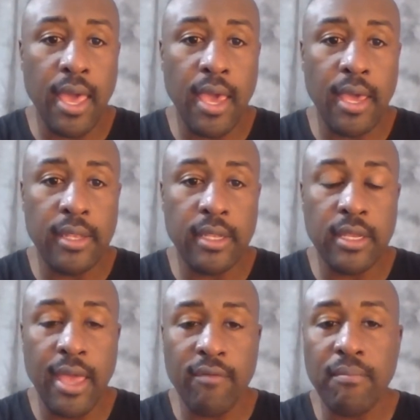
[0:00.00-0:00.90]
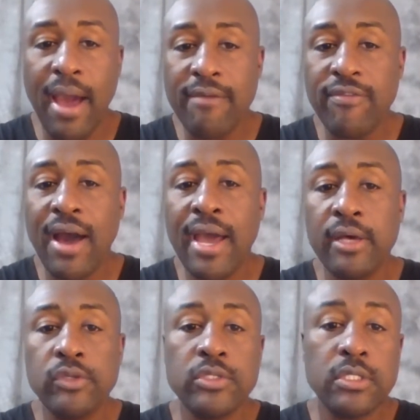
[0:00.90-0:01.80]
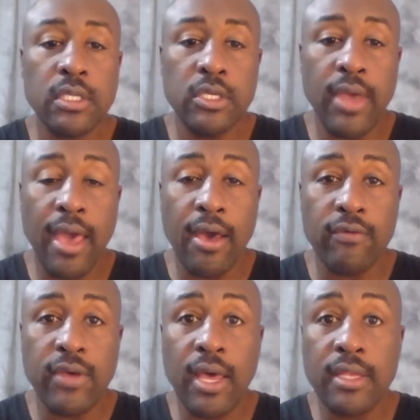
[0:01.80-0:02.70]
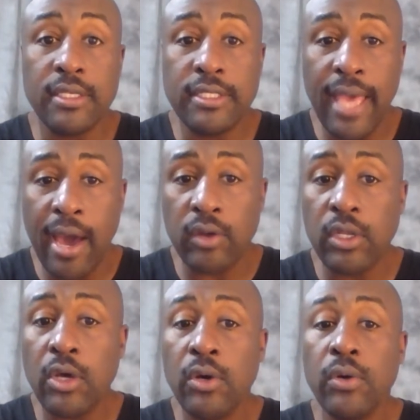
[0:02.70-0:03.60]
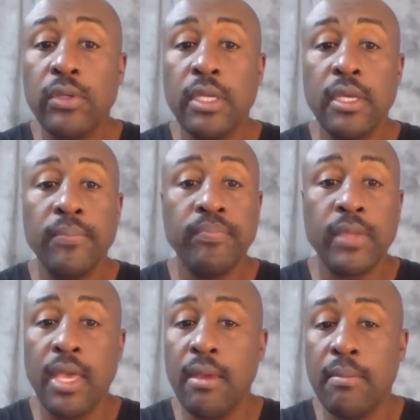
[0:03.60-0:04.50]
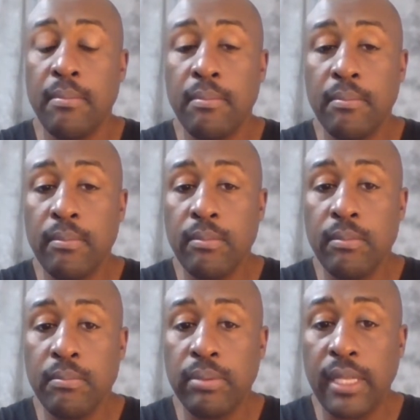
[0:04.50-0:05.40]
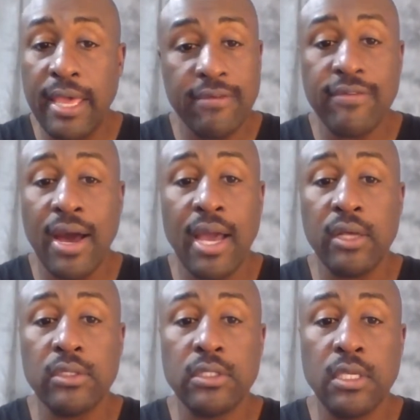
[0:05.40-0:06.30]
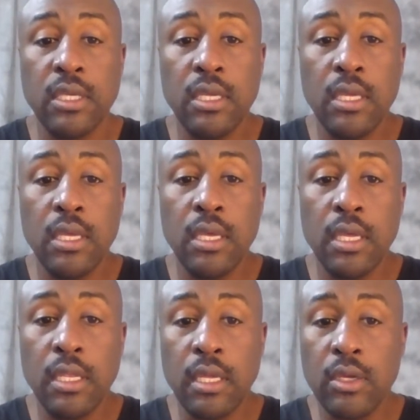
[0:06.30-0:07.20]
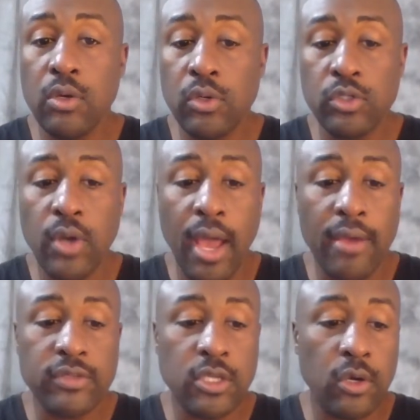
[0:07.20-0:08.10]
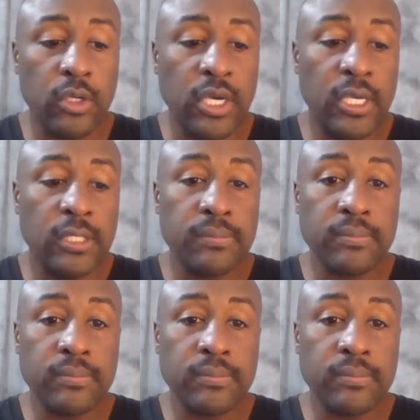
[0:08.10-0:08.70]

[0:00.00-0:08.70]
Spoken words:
And then you have my files, you have a download and play files, and then Google Drive. So